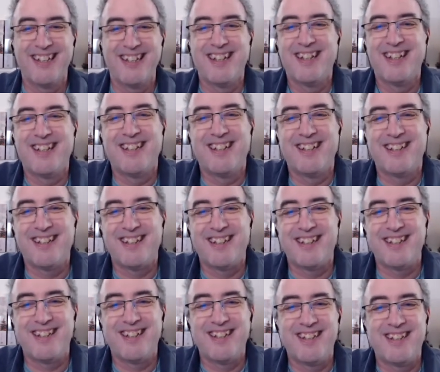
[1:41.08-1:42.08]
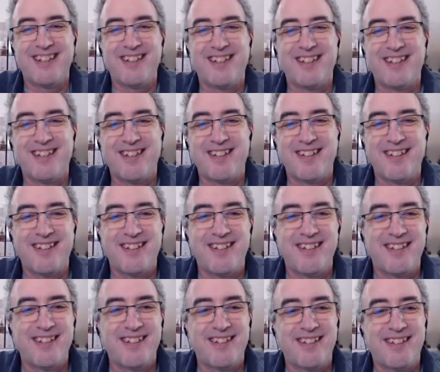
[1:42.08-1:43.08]

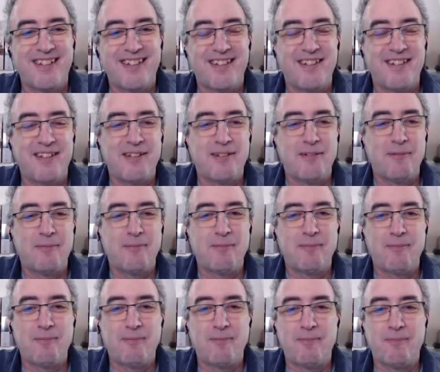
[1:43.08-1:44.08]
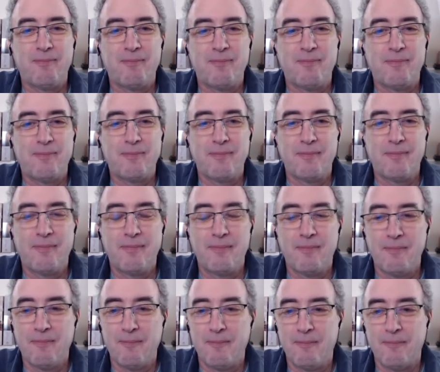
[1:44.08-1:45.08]

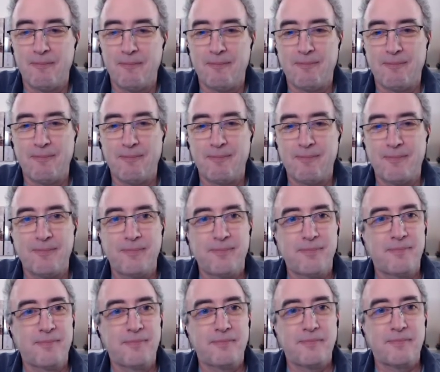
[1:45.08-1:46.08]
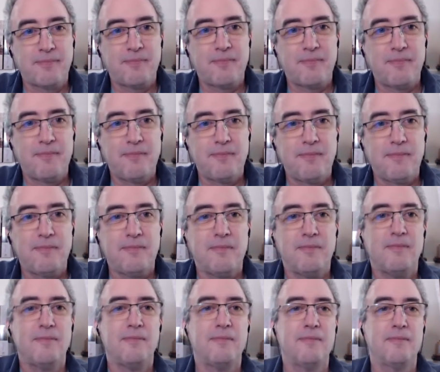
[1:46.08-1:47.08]

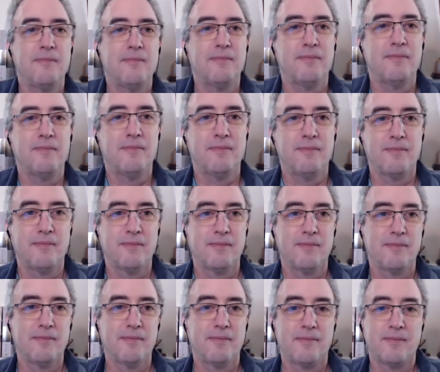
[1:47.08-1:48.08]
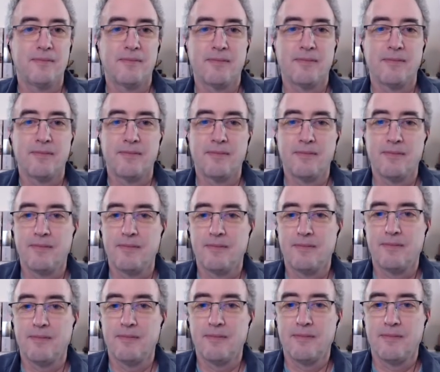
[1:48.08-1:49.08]
(silent)